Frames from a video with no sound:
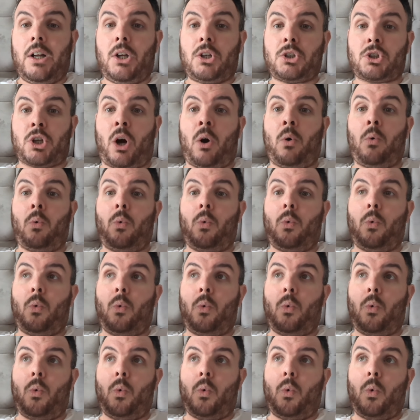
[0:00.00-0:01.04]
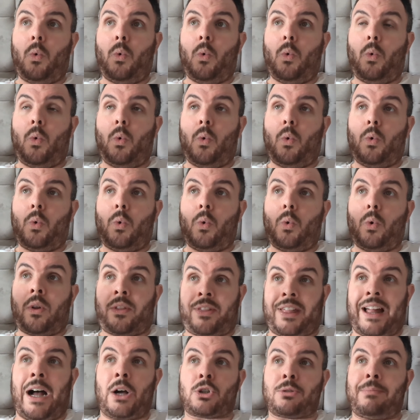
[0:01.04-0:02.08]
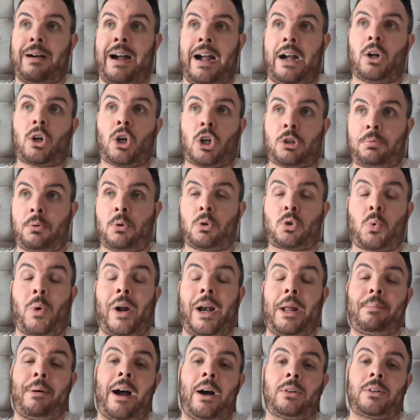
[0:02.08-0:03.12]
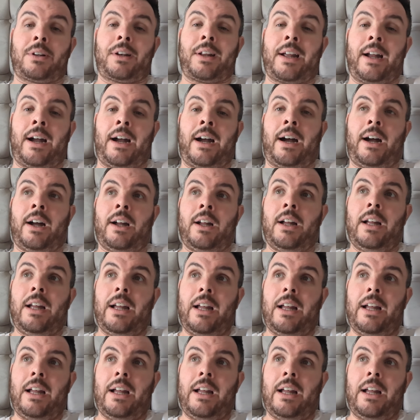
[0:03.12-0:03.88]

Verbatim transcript: So, thousand mile costs about twenty pound in a car,